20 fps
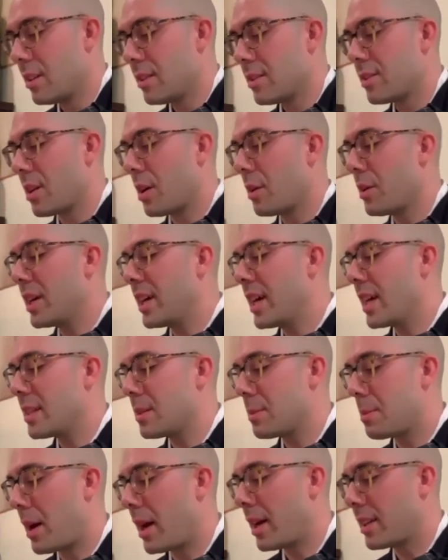So he
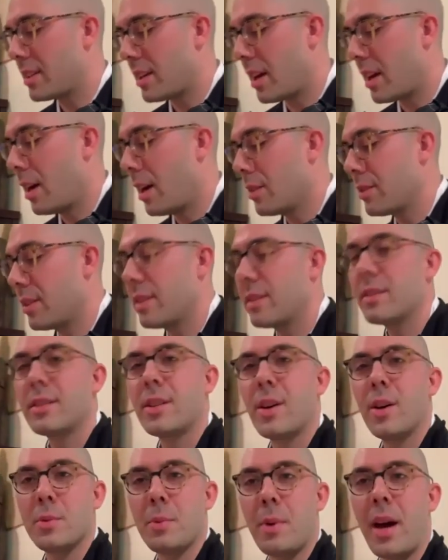gets back down
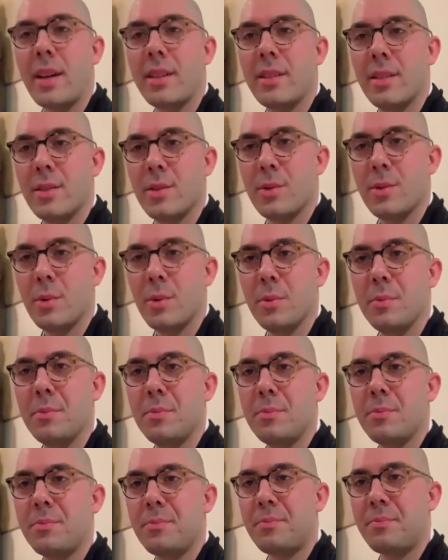and goes back to his room.
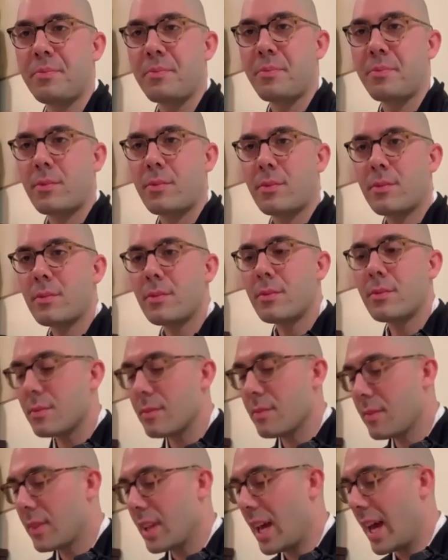
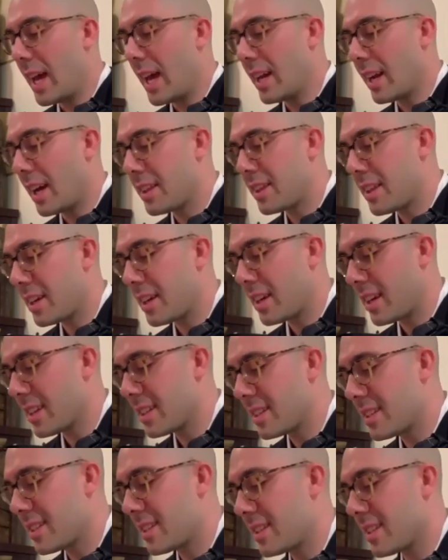And I think
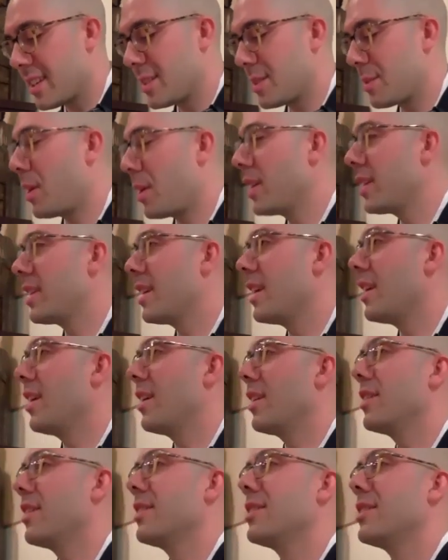it's right
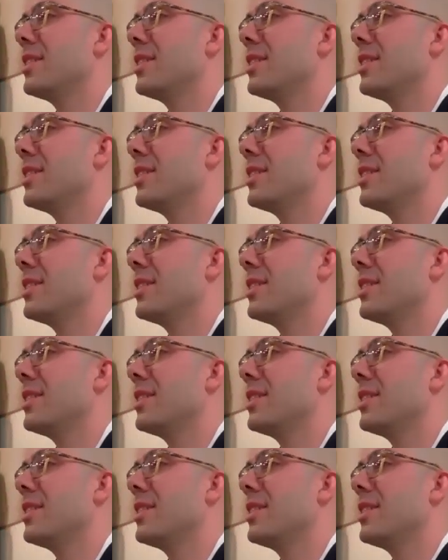there,